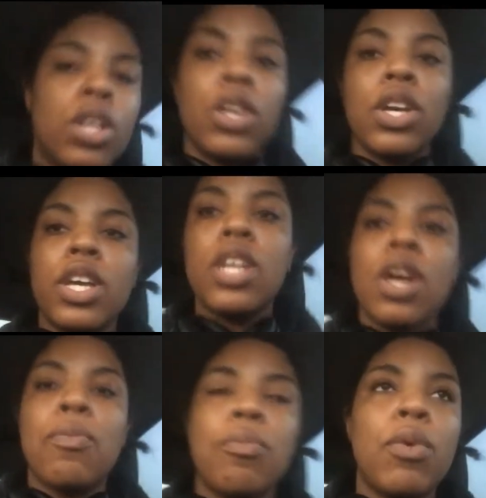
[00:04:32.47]

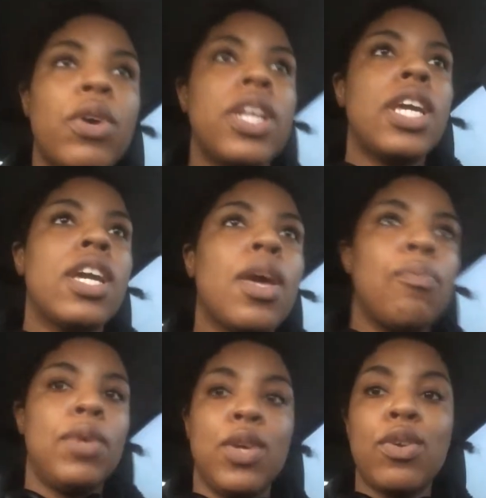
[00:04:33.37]
Good morning,
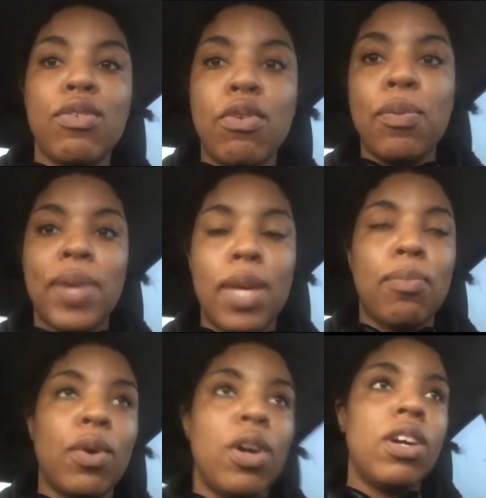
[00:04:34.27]
beautiful
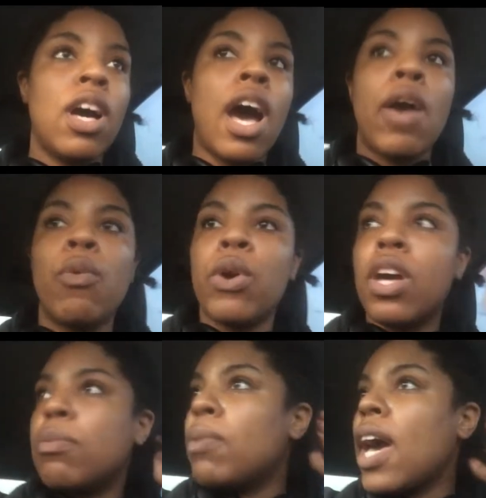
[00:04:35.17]
people. I woke
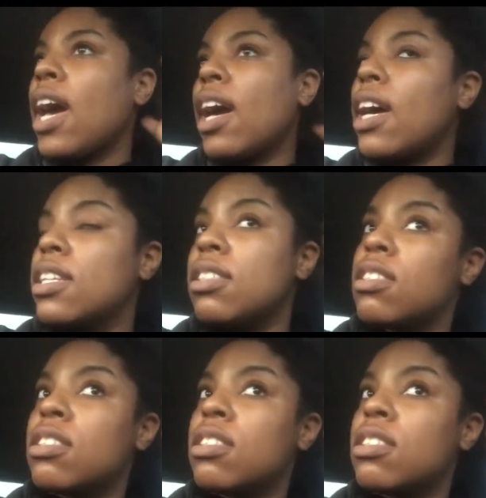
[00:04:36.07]
up at